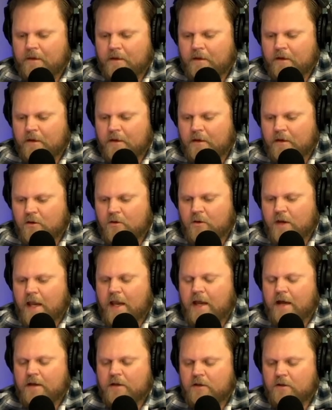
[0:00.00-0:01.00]
you
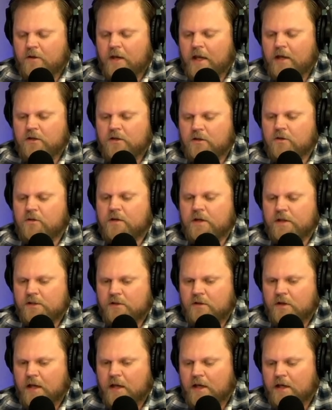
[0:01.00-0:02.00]
can't you can't do this. You
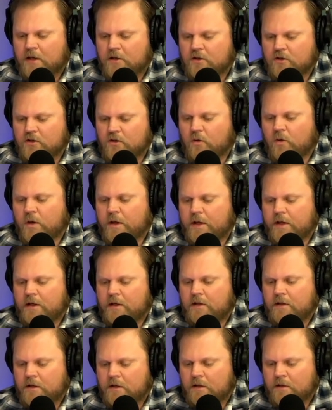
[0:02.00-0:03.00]
can't enjoy
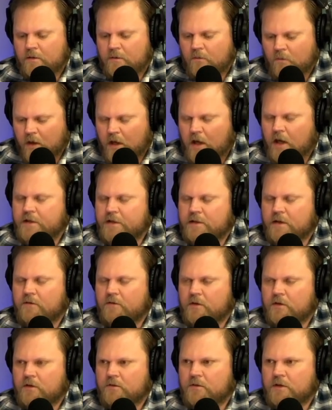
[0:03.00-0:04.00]
what God's
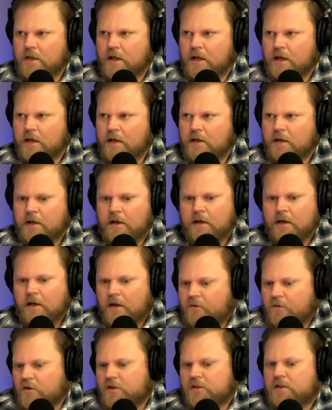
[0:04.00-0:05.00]
given you today
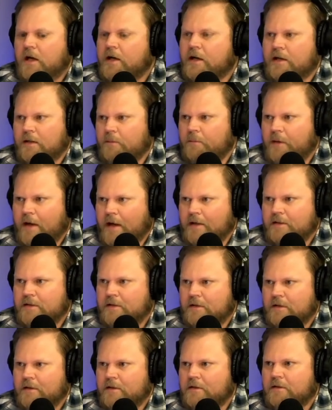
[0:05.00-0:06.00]
if you're stuck in the
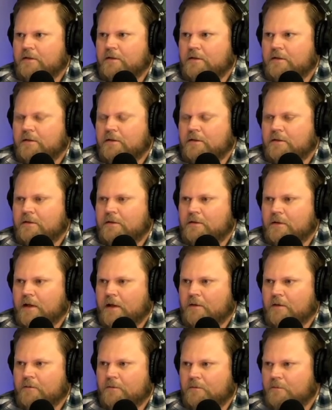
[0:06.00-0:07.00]
past. Mm-hmm.
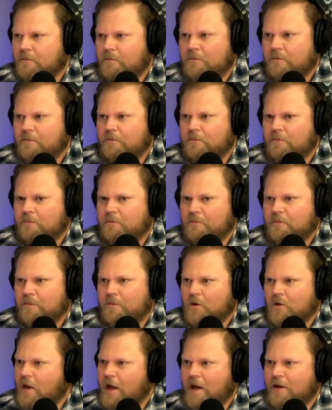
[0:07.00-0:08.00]
Like
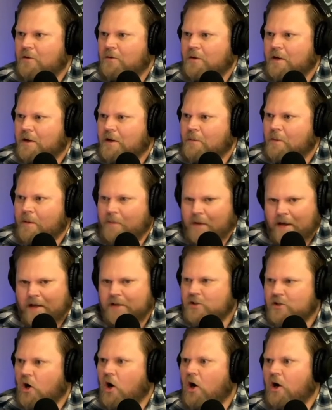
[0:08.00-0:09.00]
you can't do anything about it.
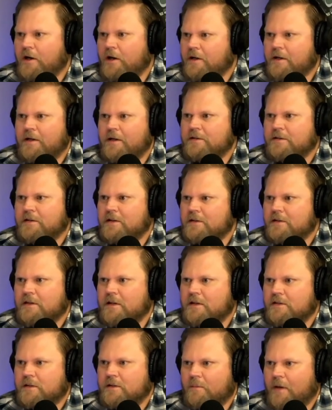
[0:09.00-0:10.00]
It's gone. It doesn't
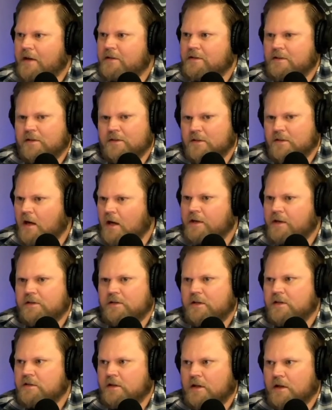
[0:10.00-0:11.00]
exist. The past does not
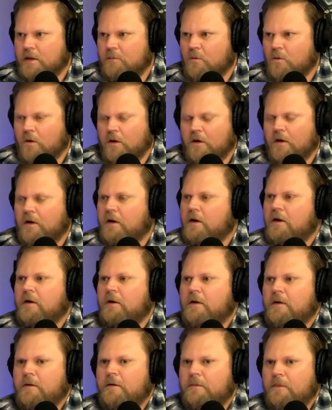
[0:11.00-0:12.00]
exist anymore.
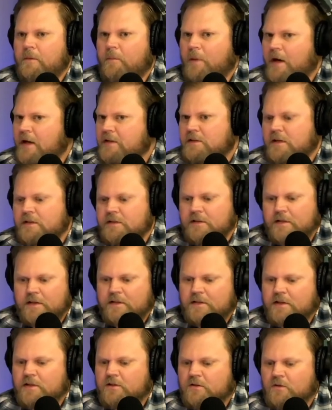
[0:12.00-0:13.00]
Right. The past doesn't
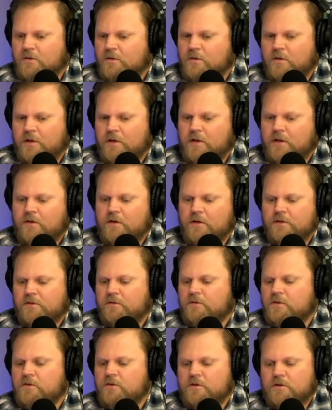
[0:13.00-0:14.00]
exist. Neither does the
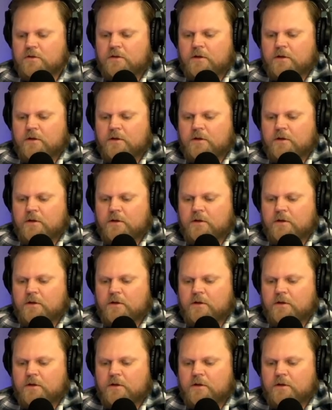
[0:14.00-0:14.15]
future.